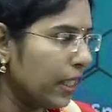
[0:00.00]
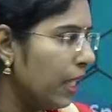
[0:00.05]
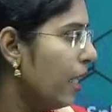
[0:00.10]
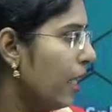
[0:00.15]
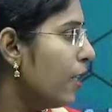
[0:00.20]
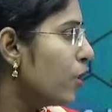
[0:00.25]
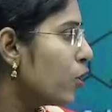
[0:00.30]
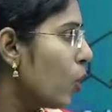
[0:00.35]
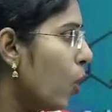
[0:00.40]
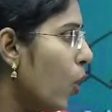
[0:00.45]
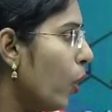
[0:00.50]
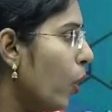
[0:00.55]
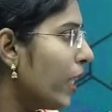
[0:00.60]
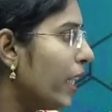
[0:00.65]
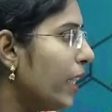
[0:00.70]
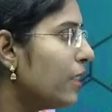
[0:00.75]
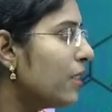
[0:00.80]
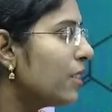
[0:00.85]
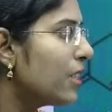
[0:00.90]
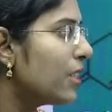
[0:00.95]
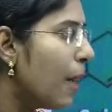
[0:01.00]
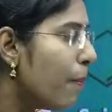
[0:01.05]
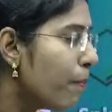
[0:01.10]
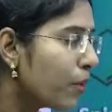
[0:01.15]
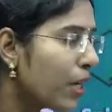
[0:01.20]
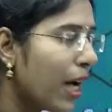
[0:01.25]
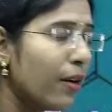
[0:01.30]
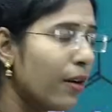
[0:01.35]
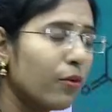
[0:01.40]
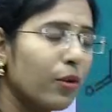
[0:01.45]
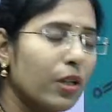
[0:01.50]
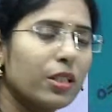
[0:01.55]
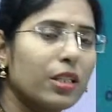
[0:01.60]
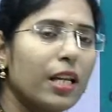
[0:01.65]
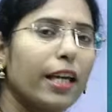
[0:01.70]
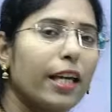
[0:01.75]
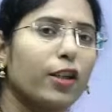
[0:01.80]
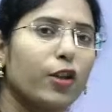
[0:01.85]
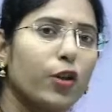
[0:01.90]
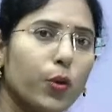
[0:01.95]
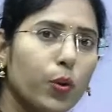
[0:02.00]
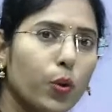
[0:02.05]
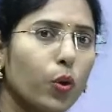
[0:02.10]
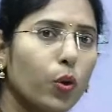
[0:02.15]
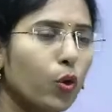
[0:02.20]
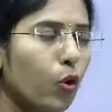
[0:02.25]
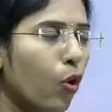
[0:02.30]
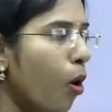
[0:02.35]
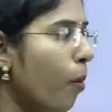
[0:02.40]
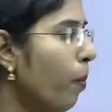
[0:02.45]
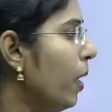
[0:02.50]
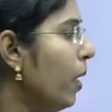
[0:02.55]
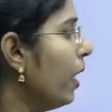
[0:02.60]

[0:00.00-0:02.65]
So, in some countries like Europe,